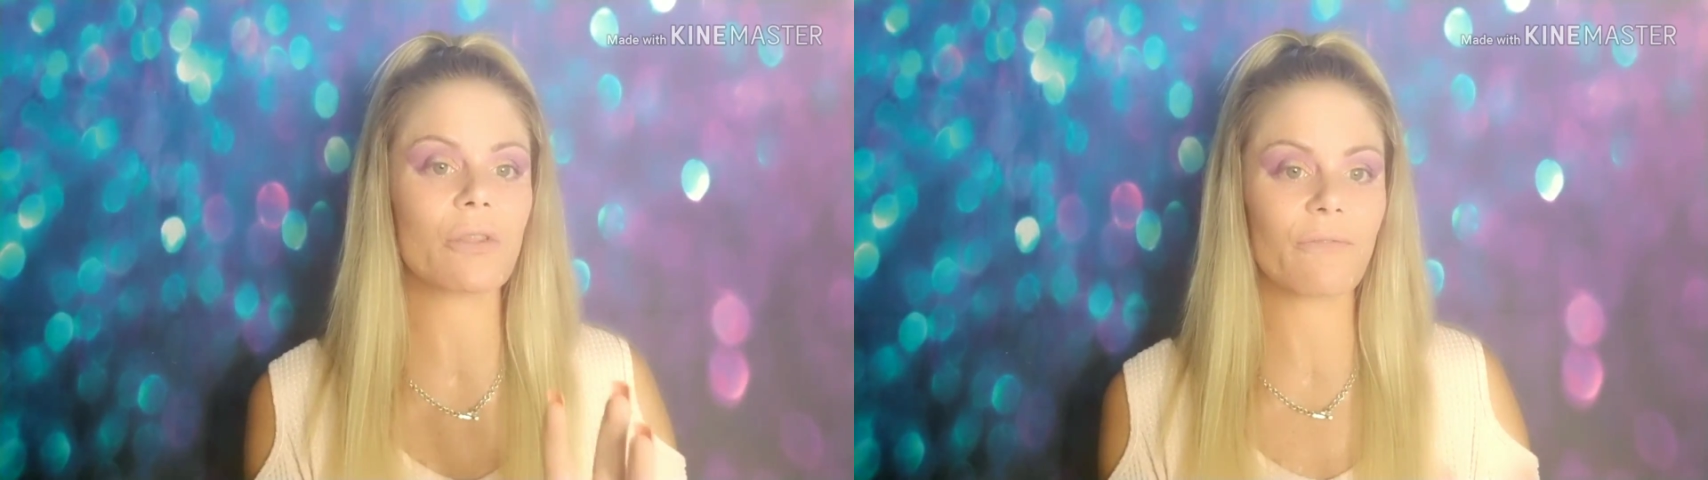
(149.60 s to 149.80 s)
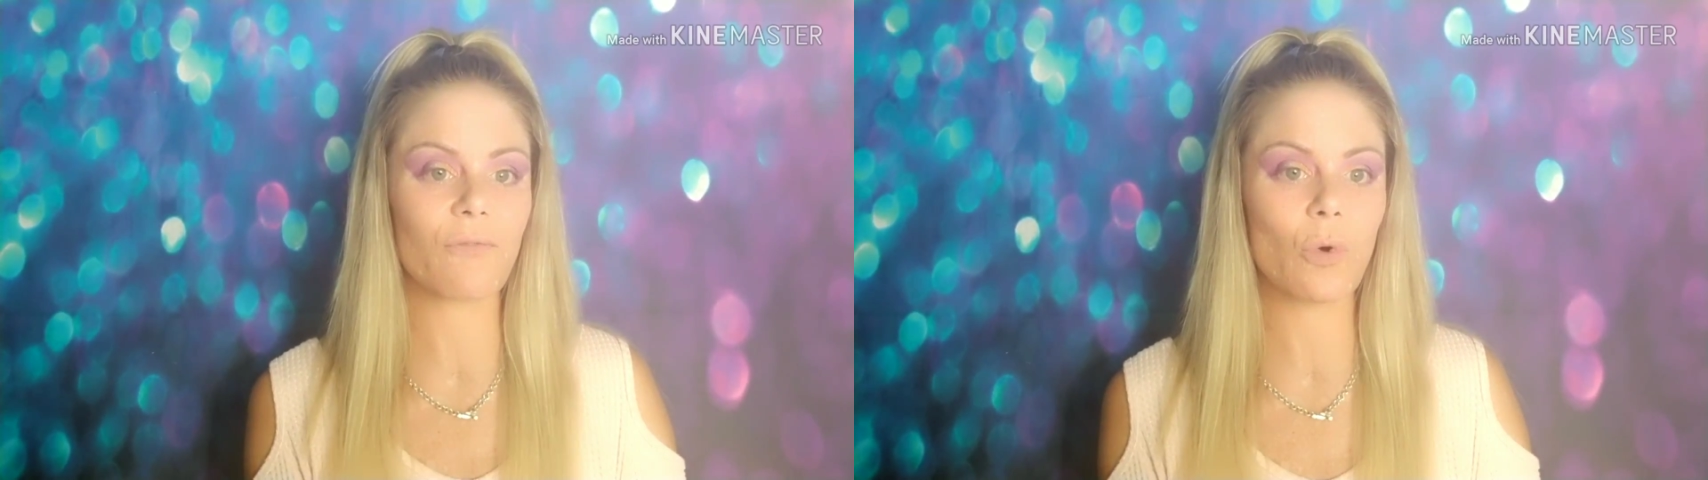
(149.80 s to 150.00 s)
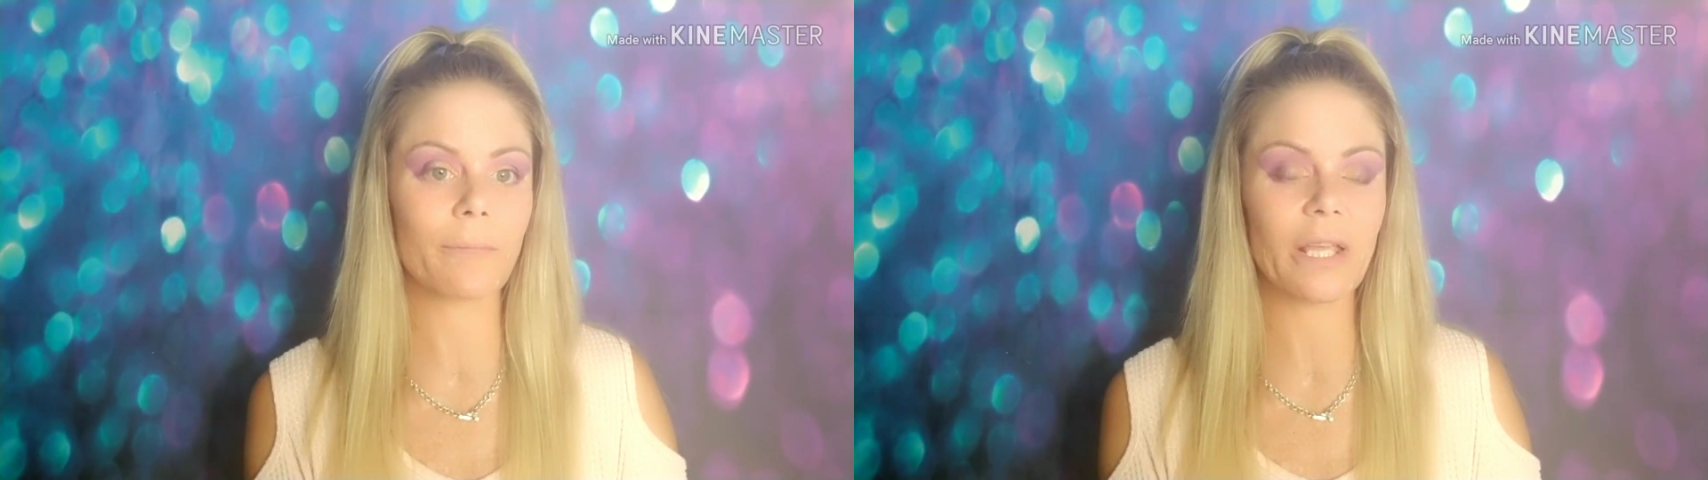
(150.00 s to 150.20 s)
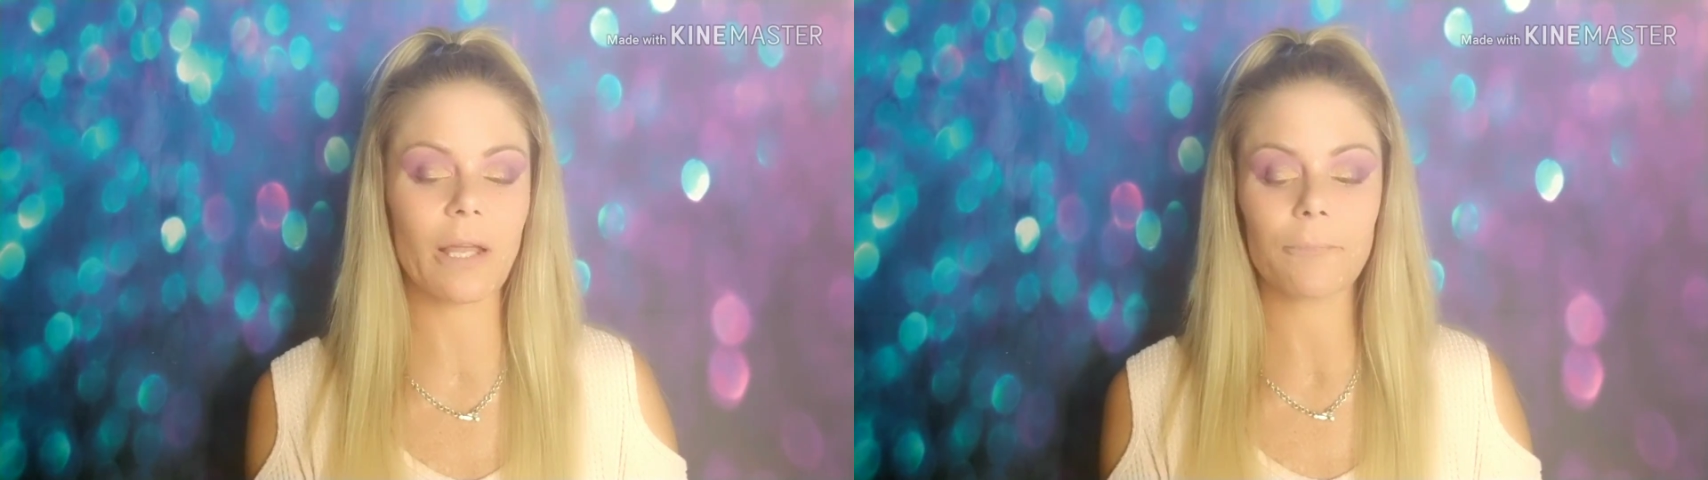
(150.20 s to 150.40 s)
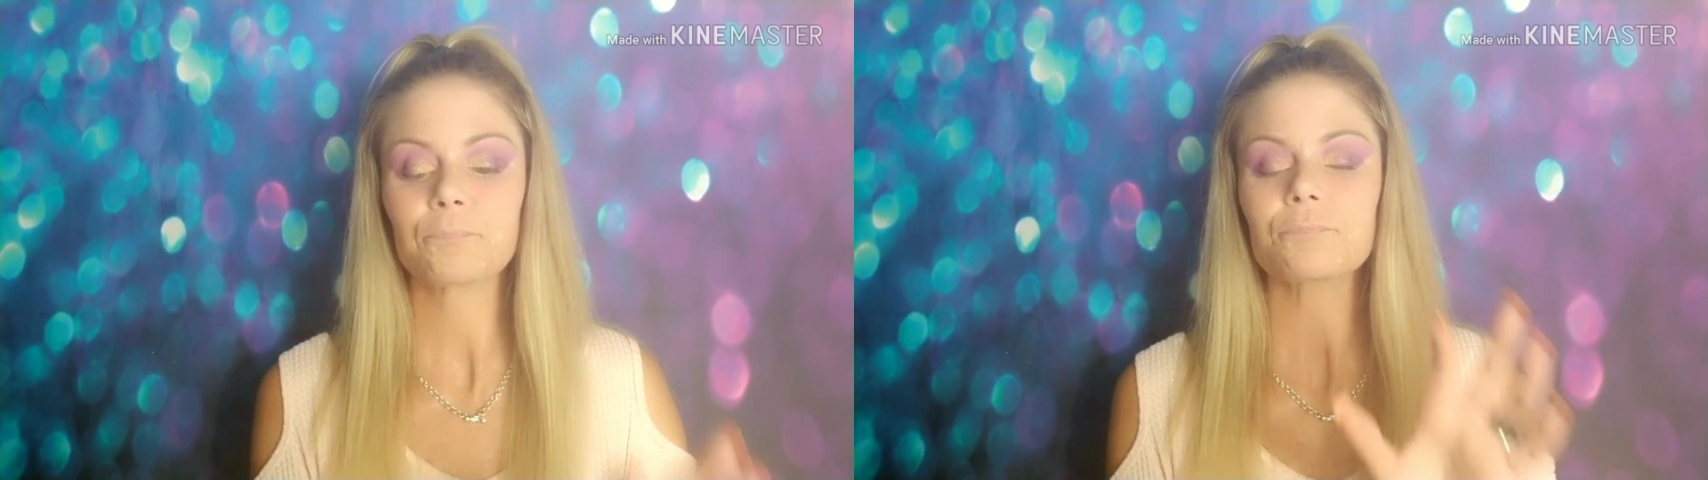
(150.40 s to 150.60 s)
the
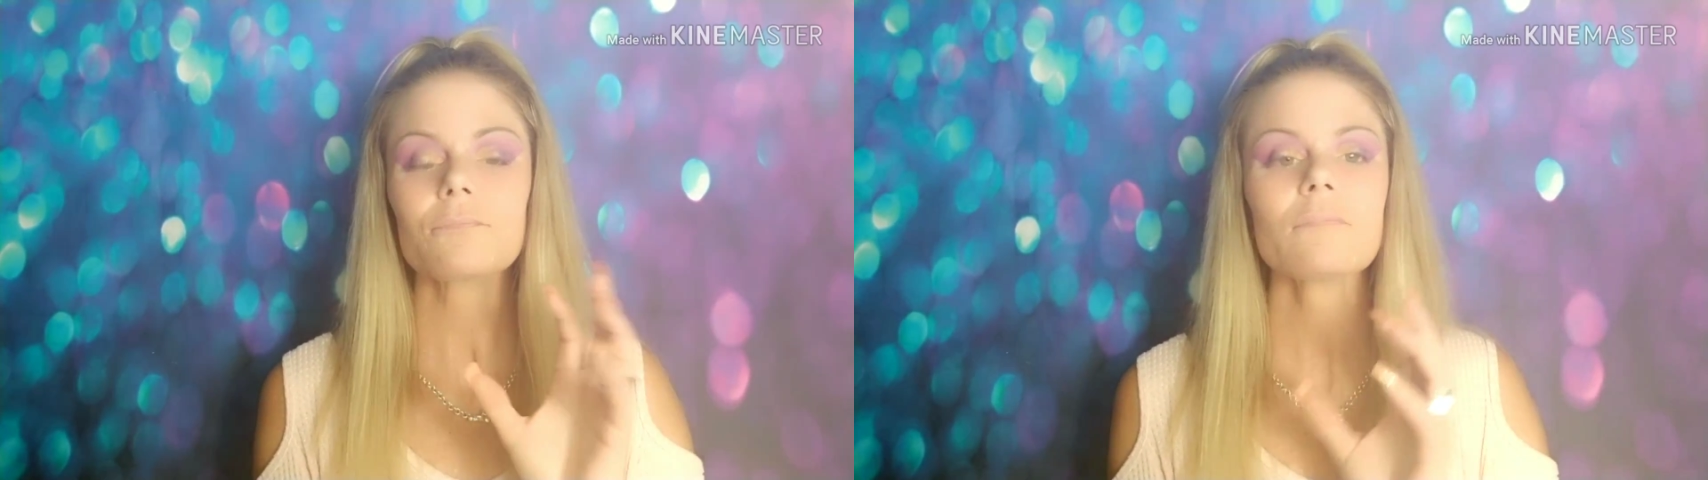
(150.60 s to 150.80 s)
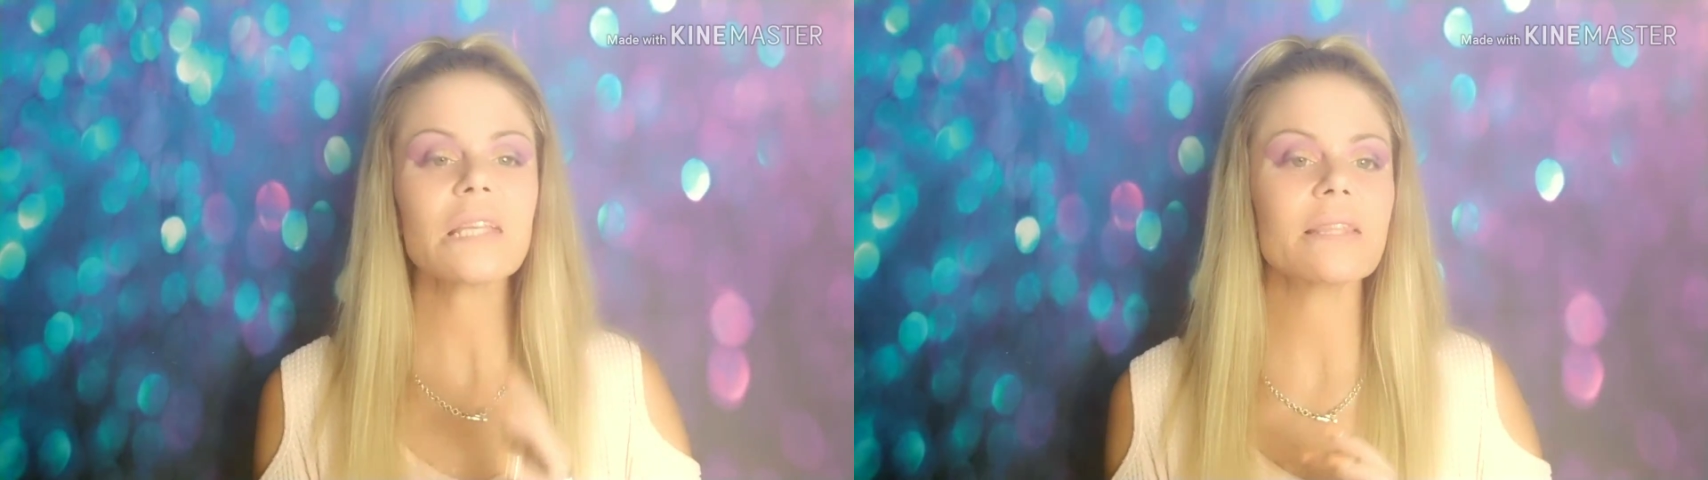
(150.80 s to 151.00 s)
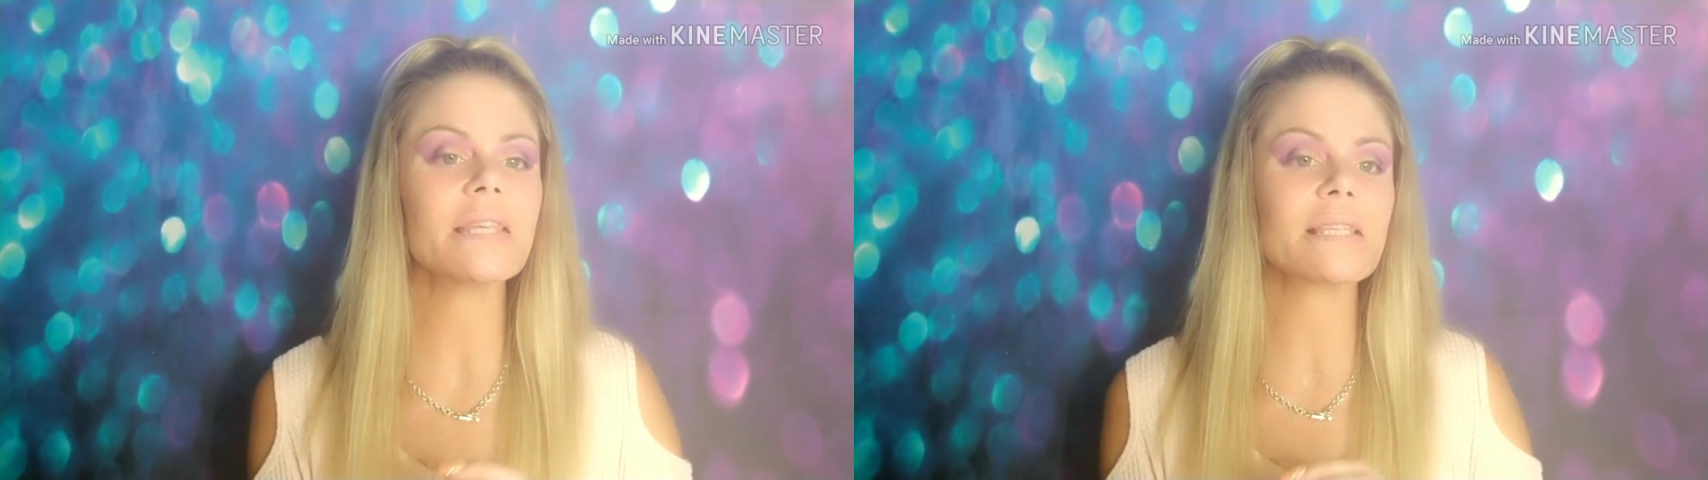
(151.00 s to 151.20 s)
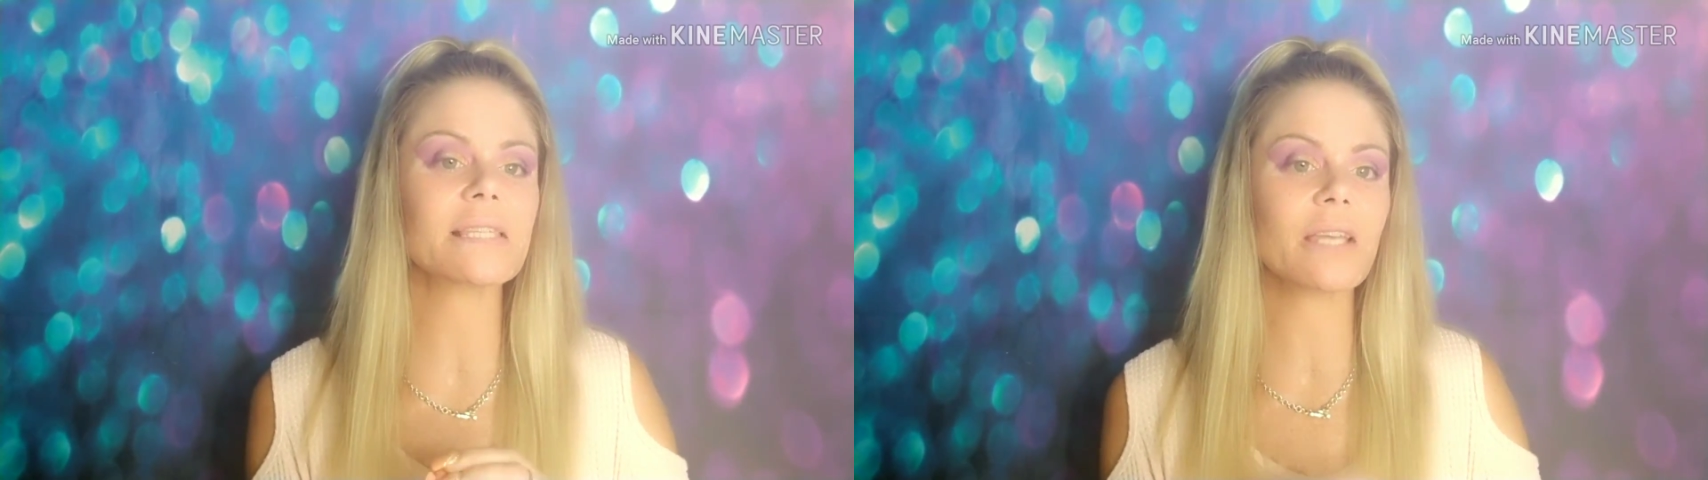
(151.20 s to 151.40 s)
formula. This